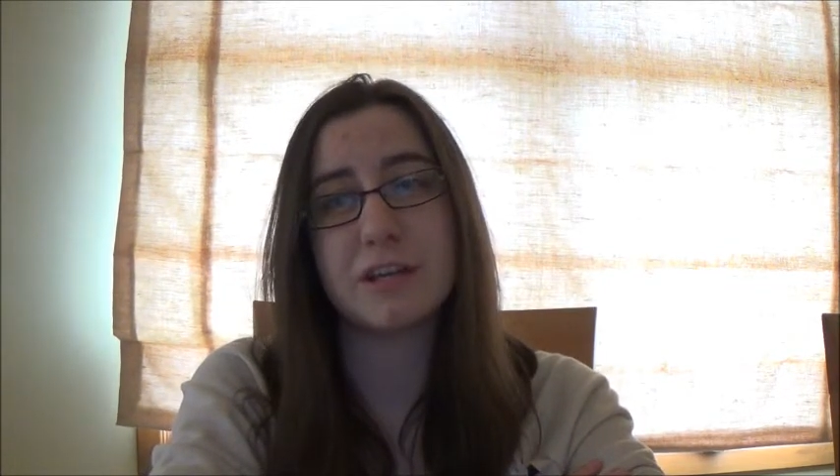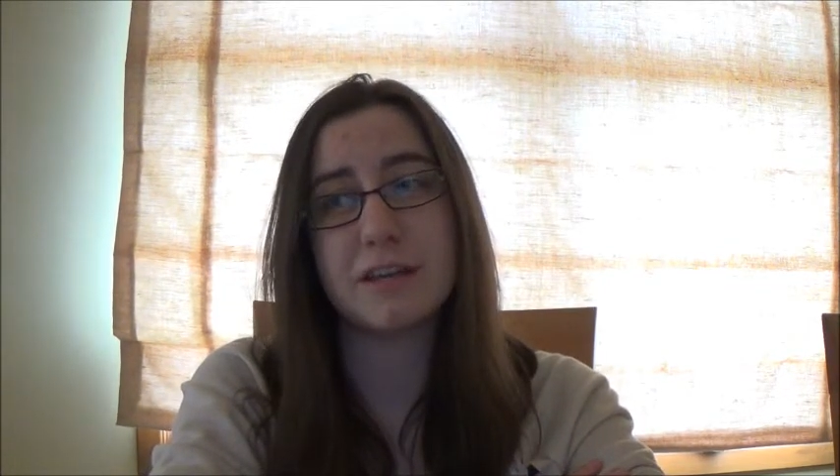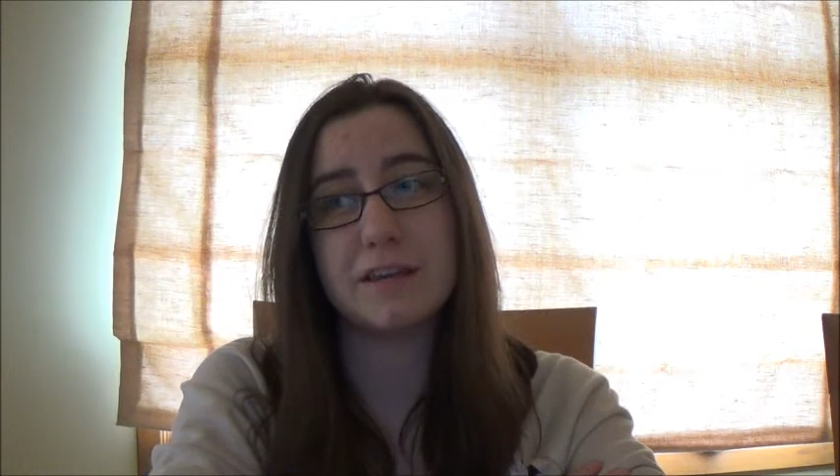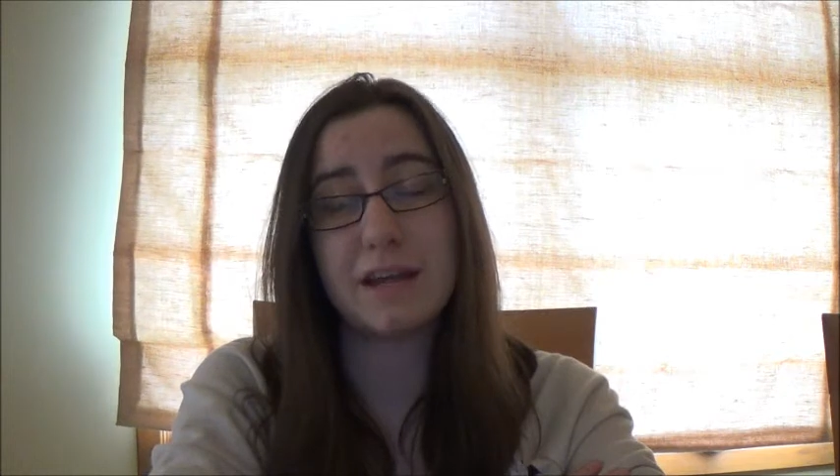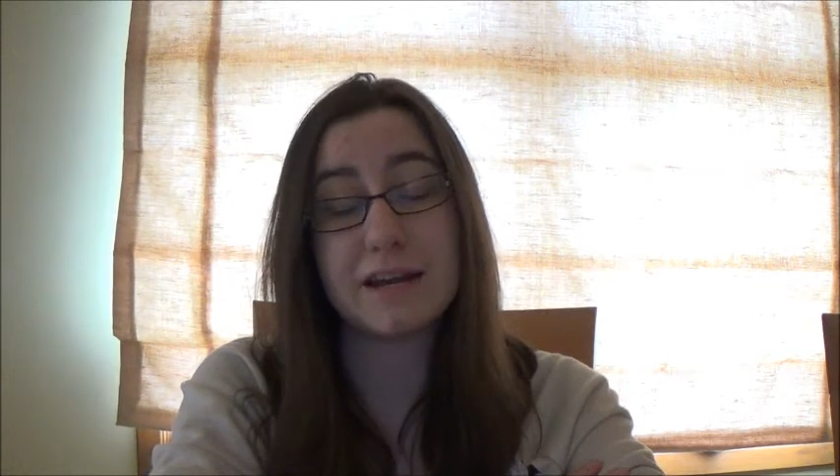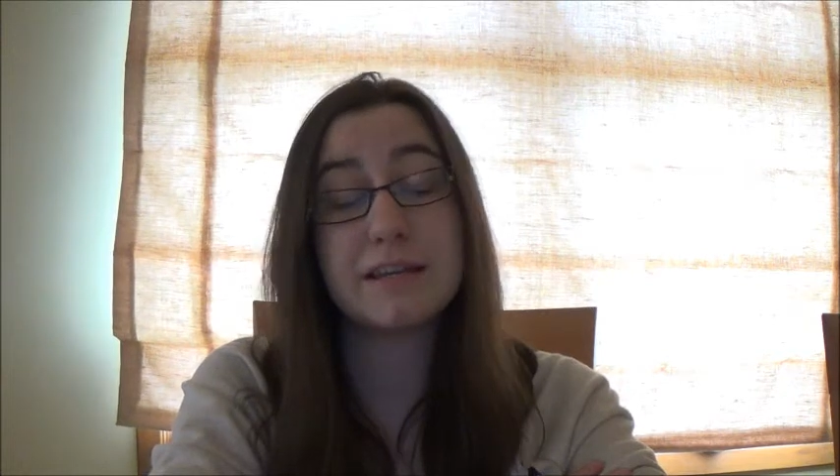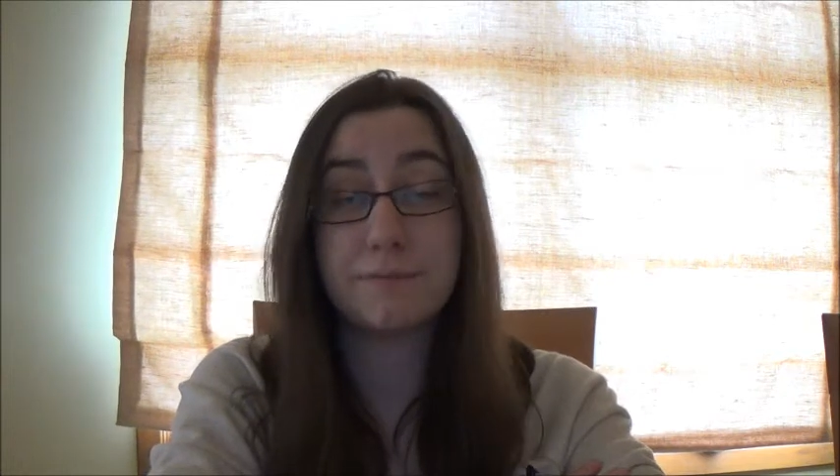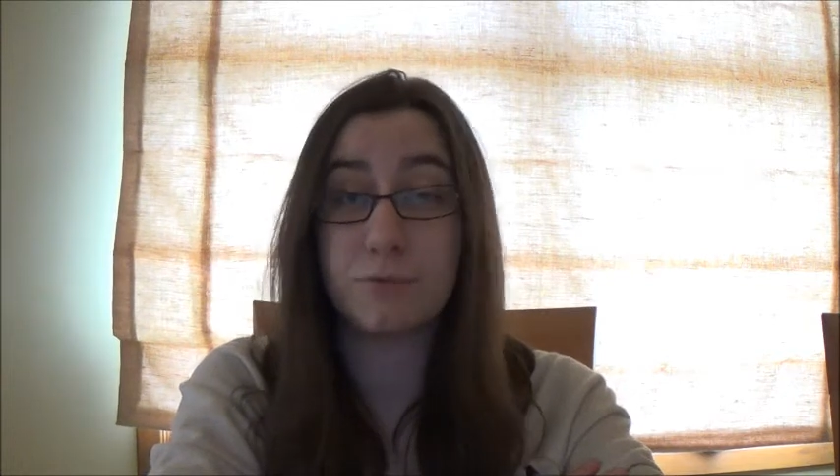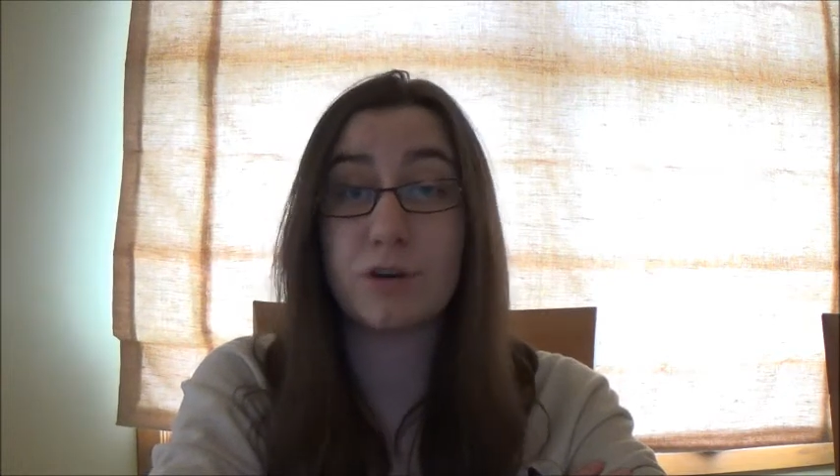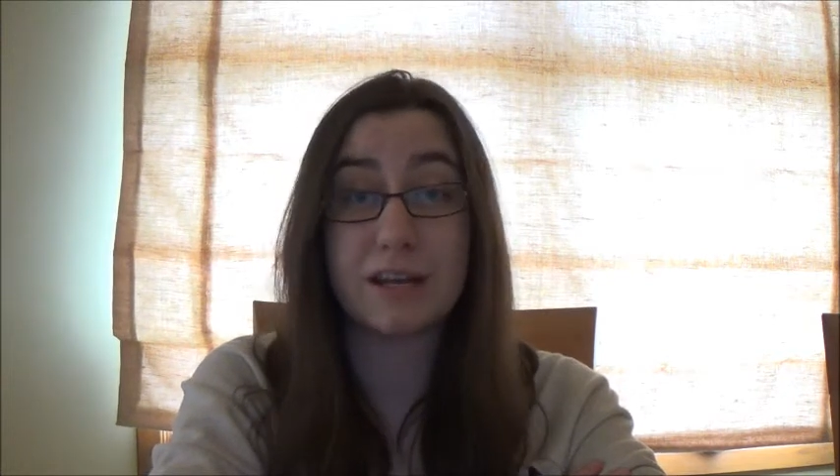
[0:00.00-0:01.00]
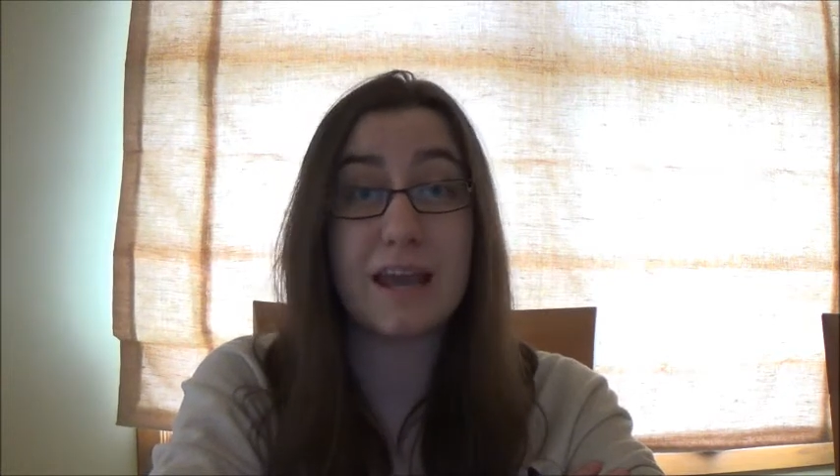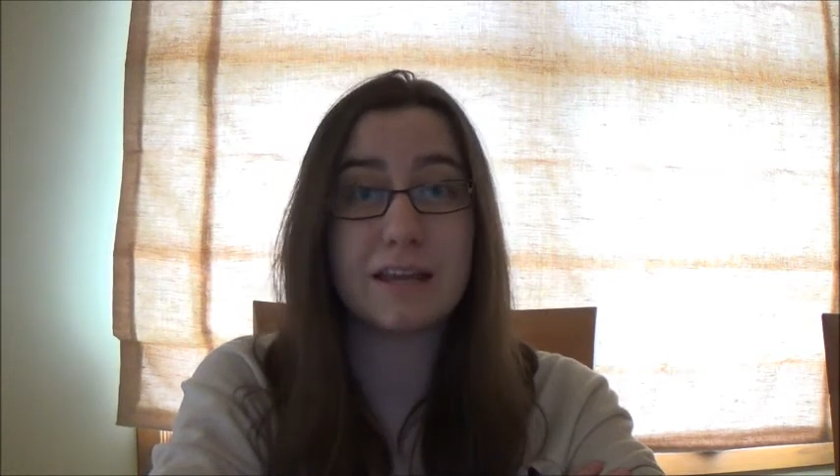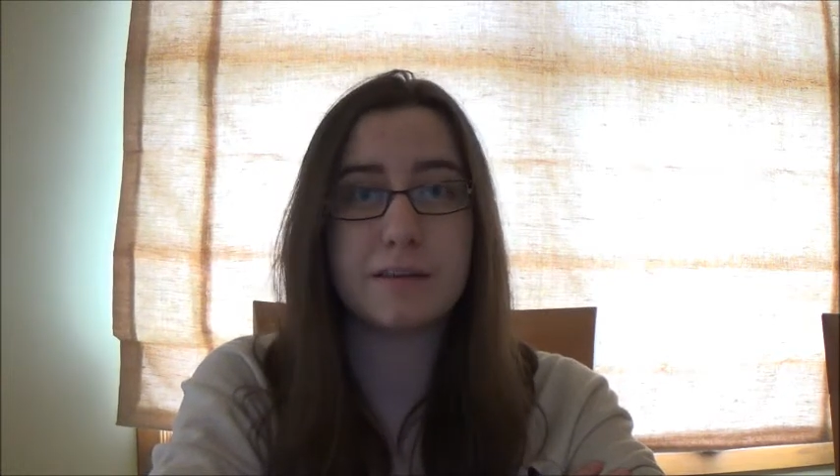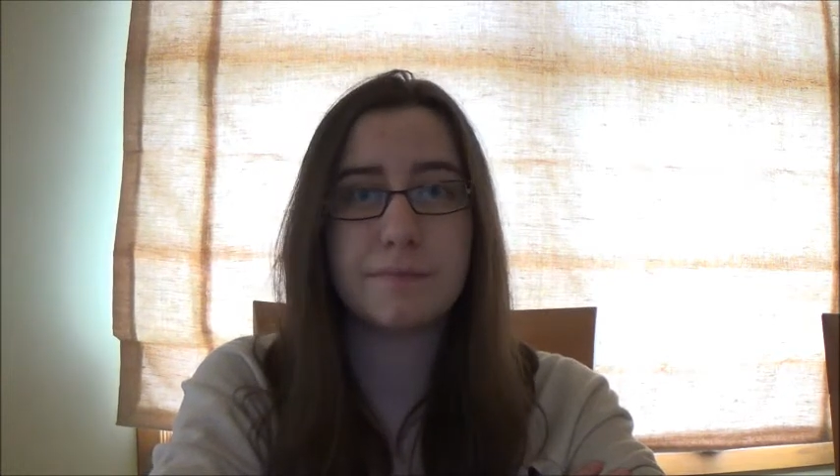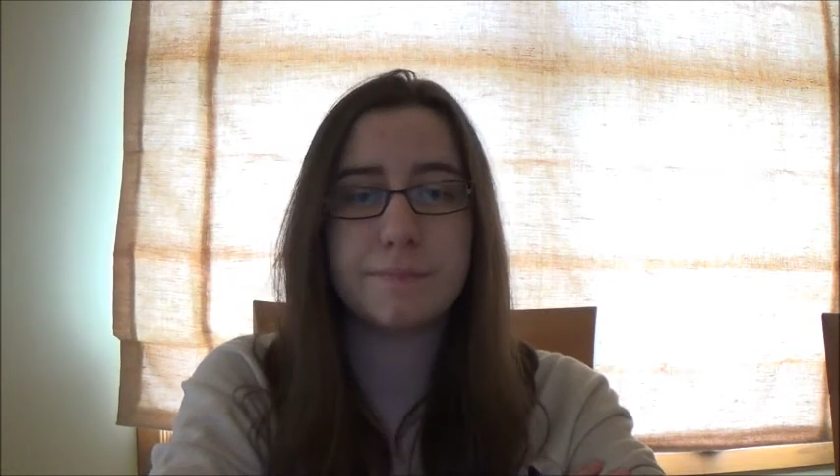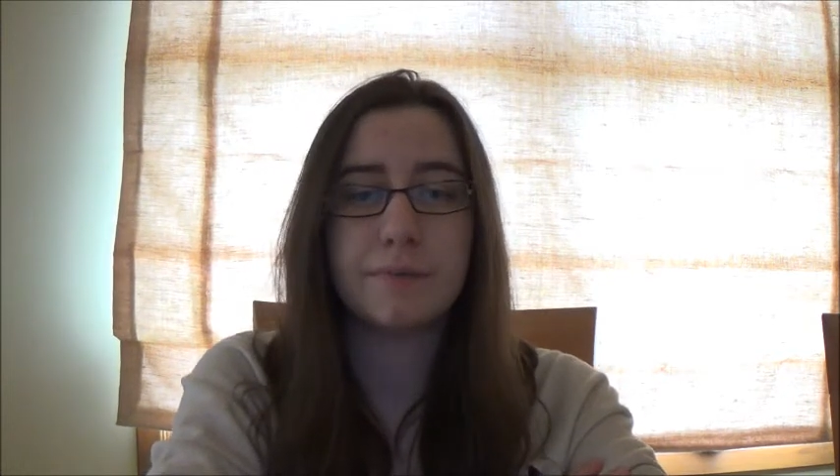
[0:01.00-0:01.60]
in 1948.